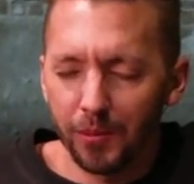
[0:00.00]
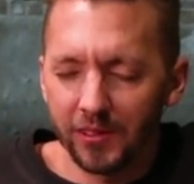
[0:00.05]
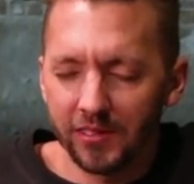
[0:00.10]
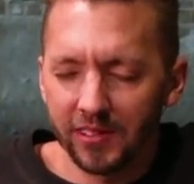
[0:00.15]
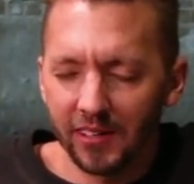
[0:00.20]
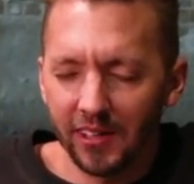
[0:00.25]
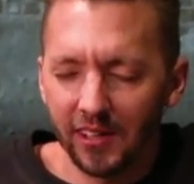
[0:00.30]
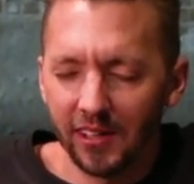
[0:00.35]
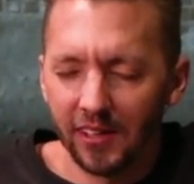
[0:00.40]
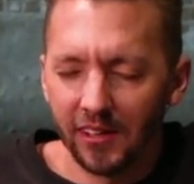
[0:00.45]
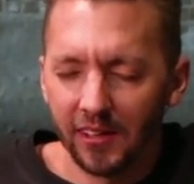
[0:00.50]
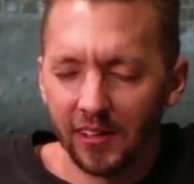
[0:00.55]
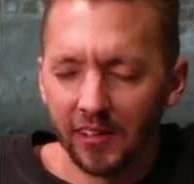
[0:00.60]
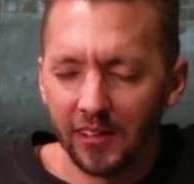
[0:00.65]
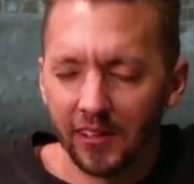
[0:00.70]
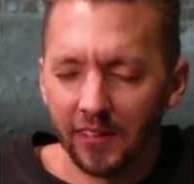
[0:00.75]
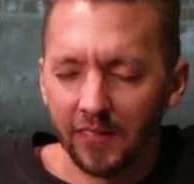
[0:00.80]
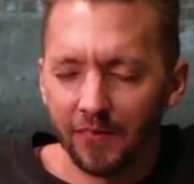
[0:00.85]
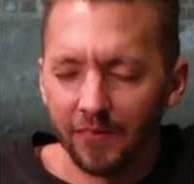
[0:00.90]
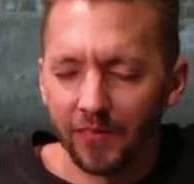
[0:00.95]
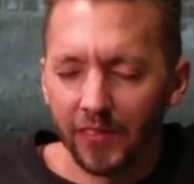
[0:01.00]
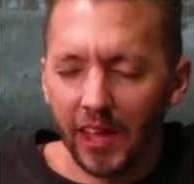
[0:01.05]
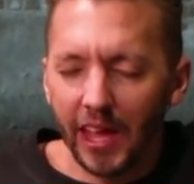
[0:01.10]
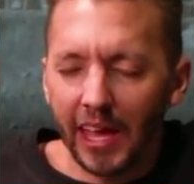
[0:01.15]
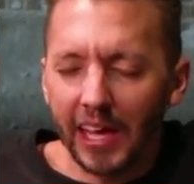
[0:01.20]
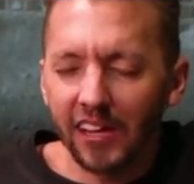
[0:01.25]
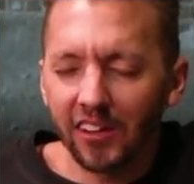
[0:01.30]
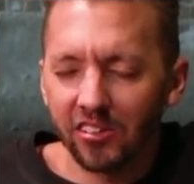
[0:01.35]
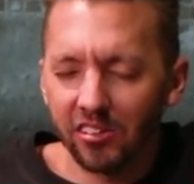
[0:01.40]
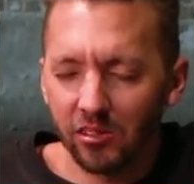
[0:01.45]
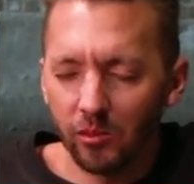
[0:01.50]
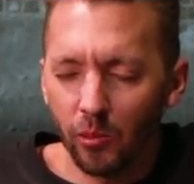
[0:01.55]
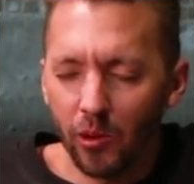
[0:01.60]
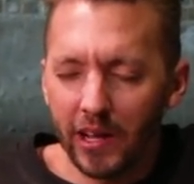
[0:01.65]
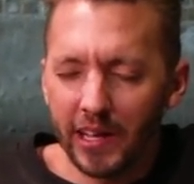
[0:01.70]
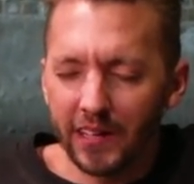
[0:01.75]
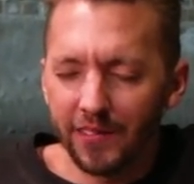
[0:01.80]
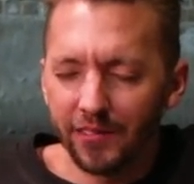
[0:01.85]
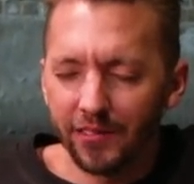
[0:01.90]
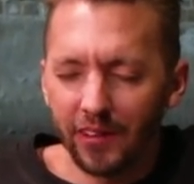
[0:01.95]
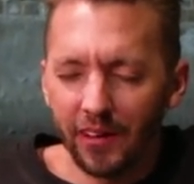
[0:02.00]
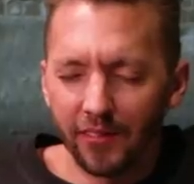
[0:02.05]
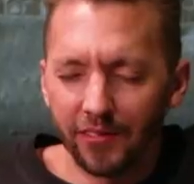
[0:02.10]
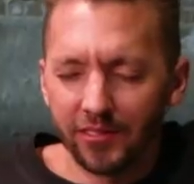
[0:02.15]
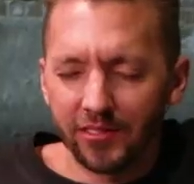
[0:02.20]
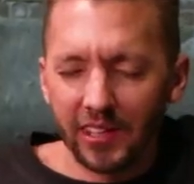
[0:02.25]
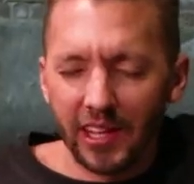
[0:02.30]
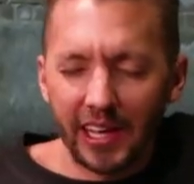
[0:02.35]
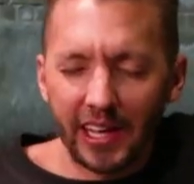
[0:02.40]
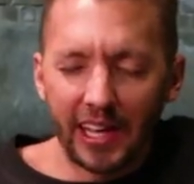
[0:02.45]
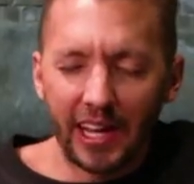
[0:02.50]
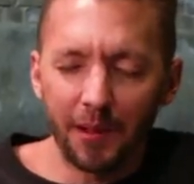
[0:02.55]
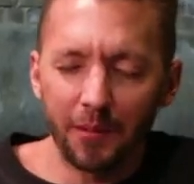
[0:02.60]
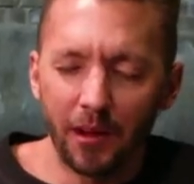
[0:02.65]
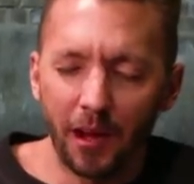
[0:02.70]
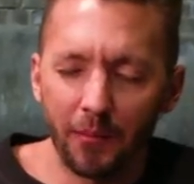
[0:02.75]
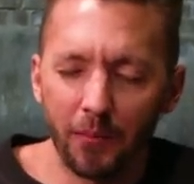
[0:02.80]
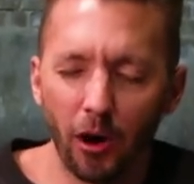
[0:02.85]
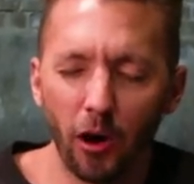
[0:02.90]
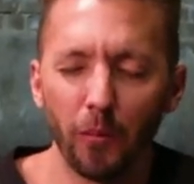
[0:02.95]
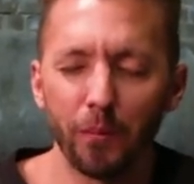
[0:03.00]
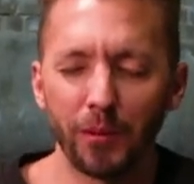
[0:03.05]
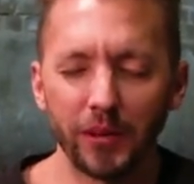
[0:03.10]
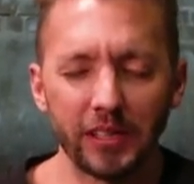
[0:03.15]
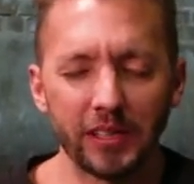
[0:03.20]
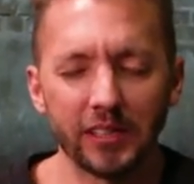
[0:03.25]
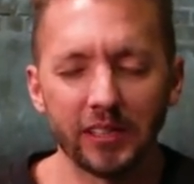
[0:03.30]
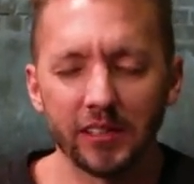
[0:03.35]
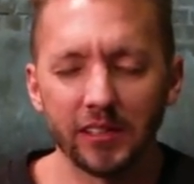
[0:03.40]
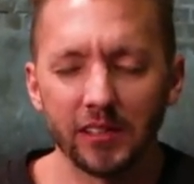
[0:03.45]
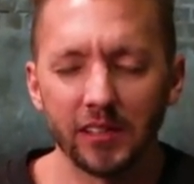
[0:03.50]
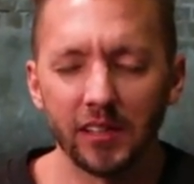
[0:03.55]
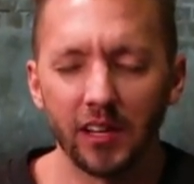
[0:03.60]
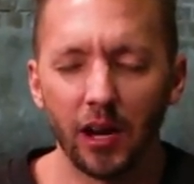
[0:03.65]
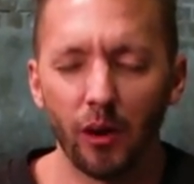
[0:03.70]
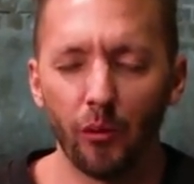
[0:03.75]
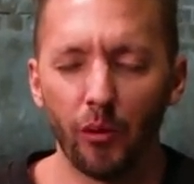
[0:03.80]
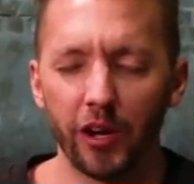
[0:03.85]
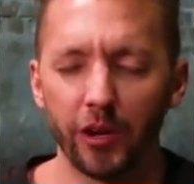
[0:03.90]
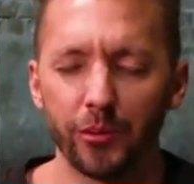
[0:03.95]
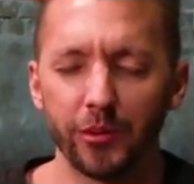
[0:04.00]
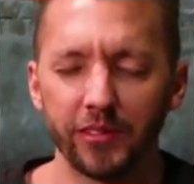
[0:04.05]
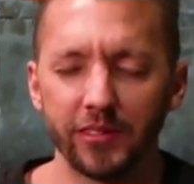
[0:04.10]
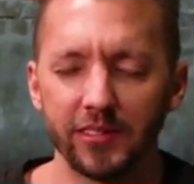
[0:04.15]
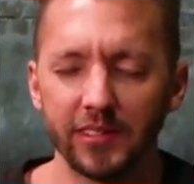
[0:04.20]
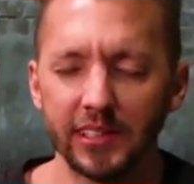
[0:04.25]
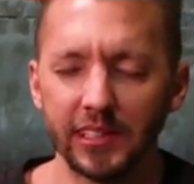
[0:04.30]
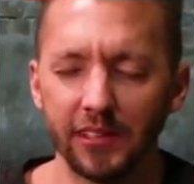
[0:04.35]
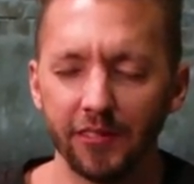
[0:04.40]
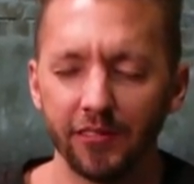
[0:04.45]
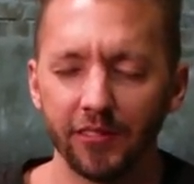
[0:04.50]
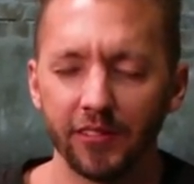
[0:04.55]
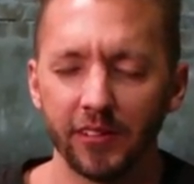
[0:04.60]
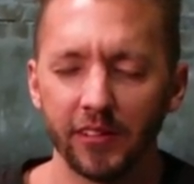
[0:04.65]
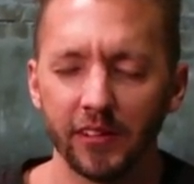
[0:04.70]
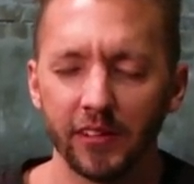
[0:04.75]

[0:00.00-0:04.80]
It's a ancient way of, of saying, I, I'm open, I wanna receive.